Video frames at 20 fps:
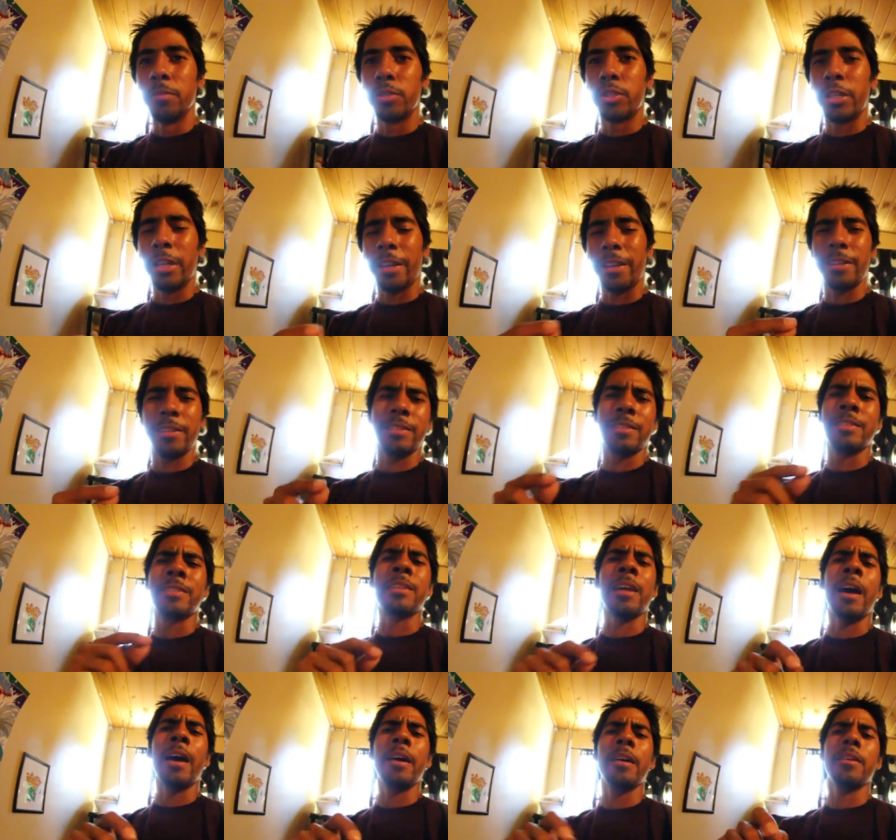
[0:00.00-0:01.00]
chicken
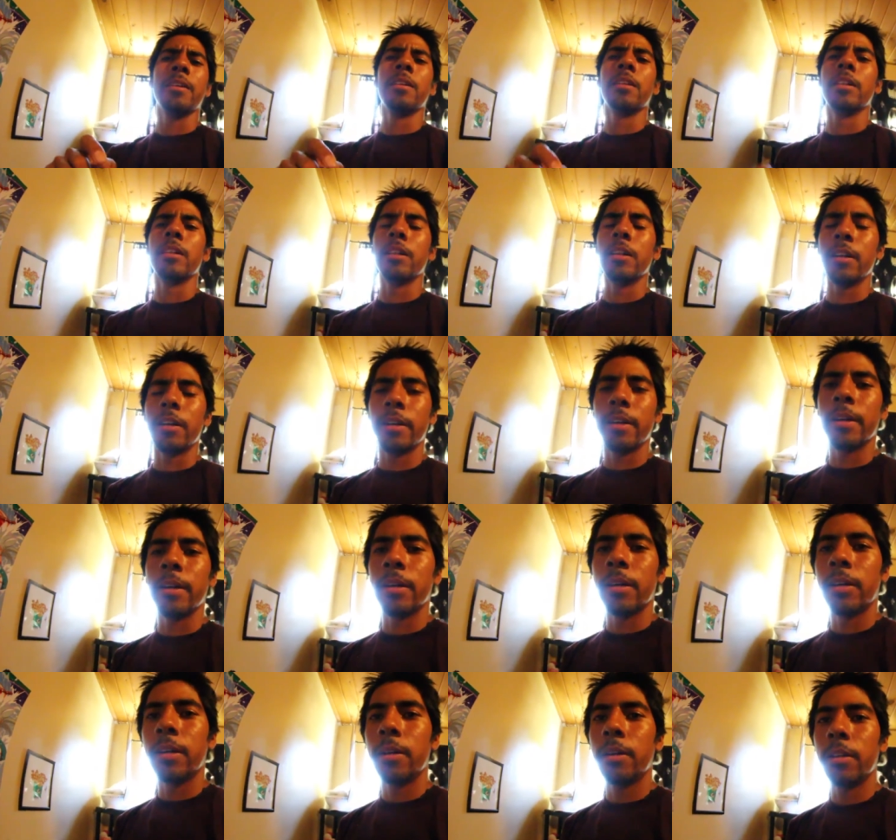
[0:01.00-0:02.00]

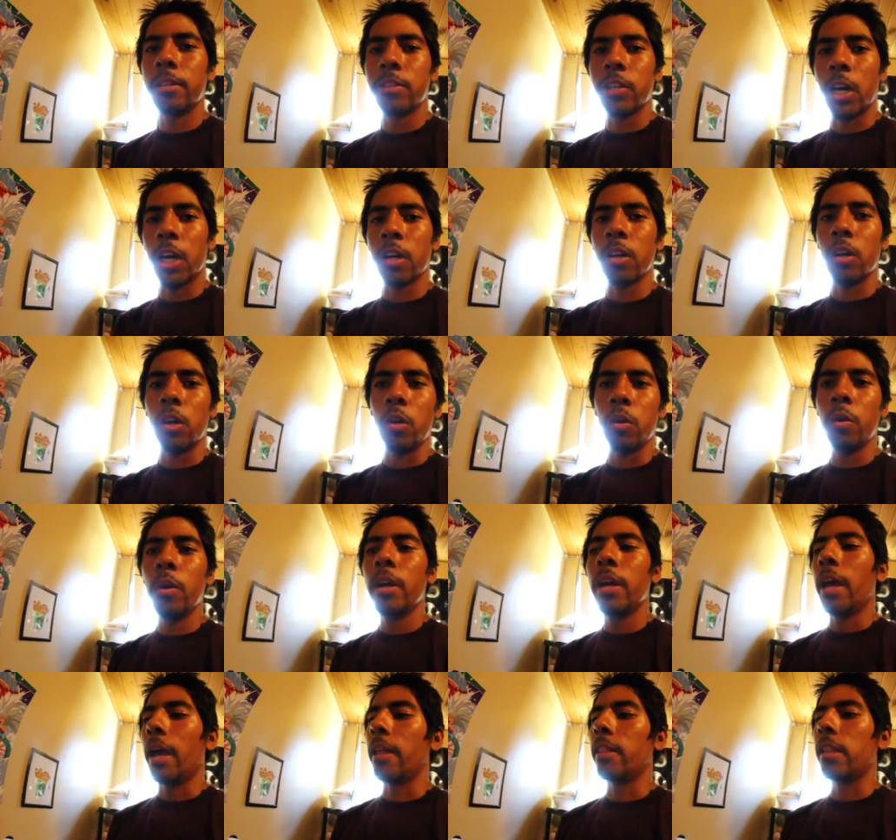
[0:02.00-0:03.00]
style taco.
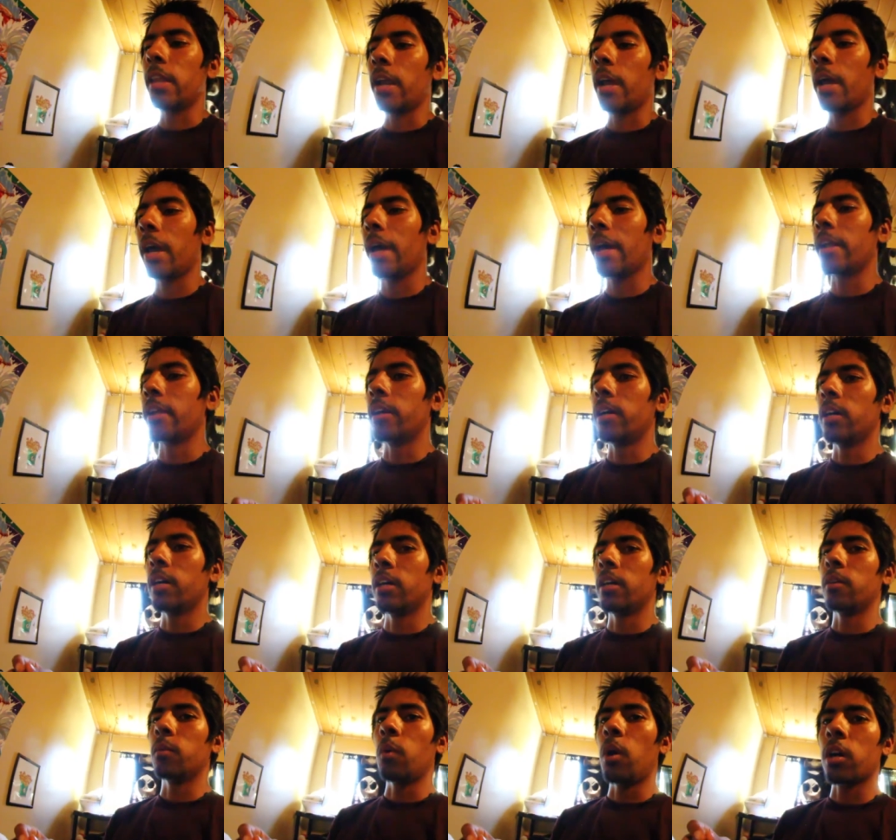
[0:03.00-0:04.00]
And then I had
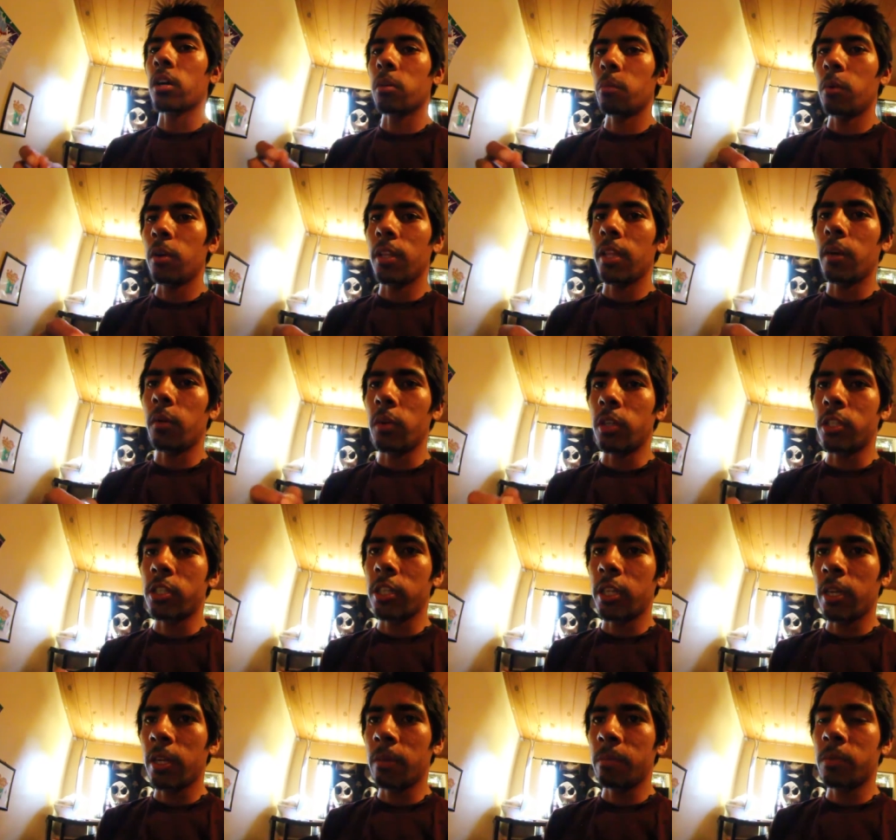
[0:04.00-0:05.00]
guacamole with
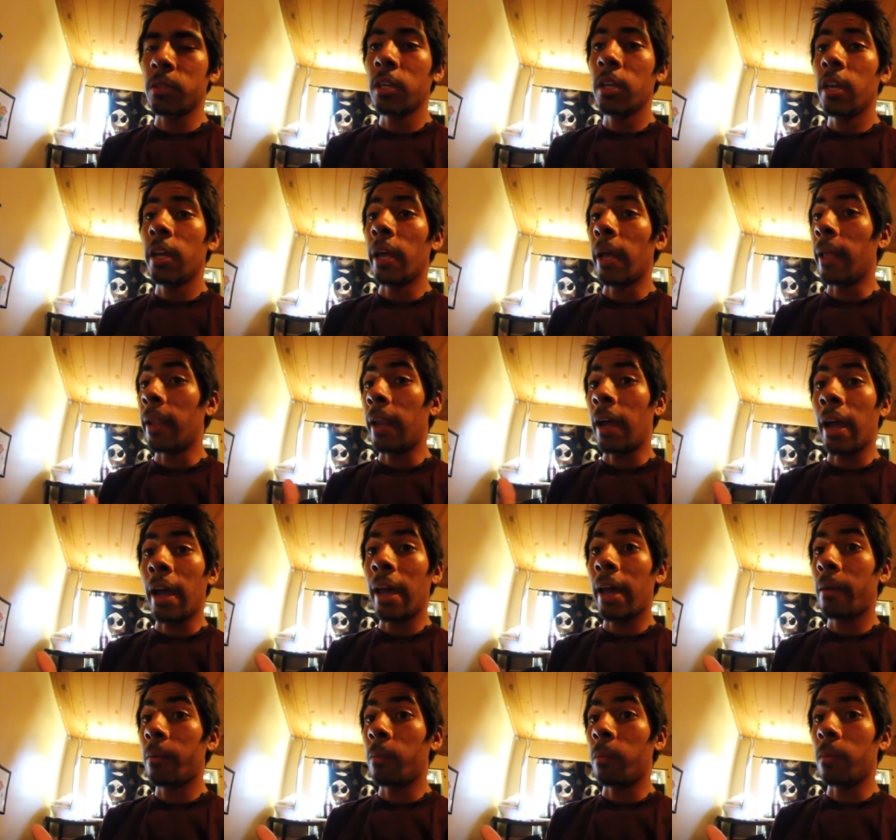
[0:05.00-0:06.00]
chips. And I
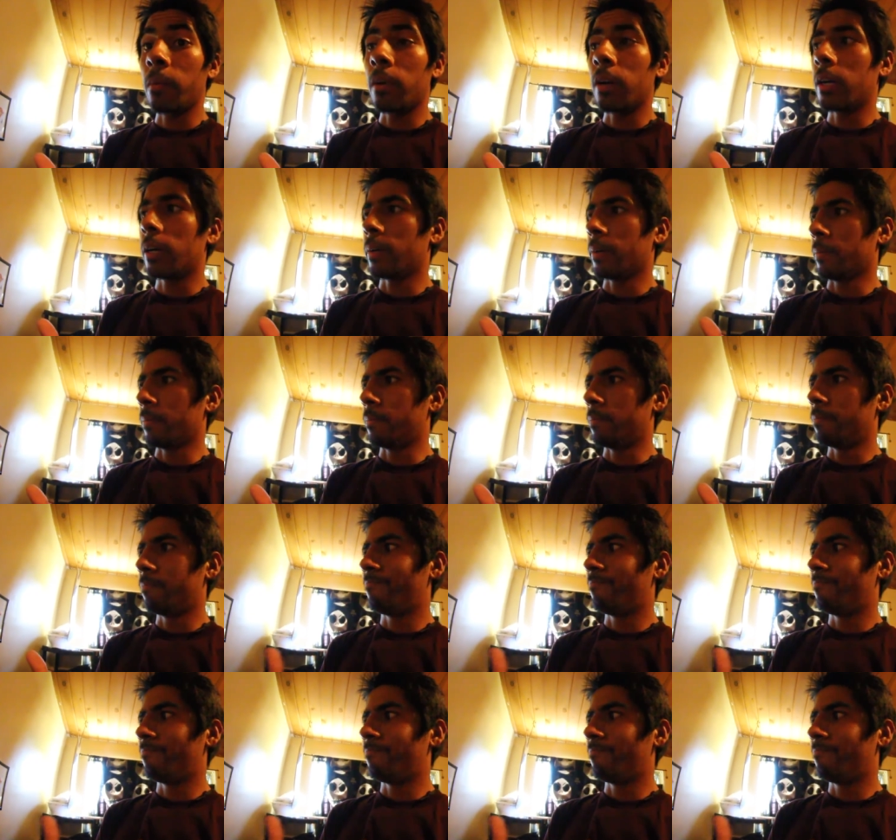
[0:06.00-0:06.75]
had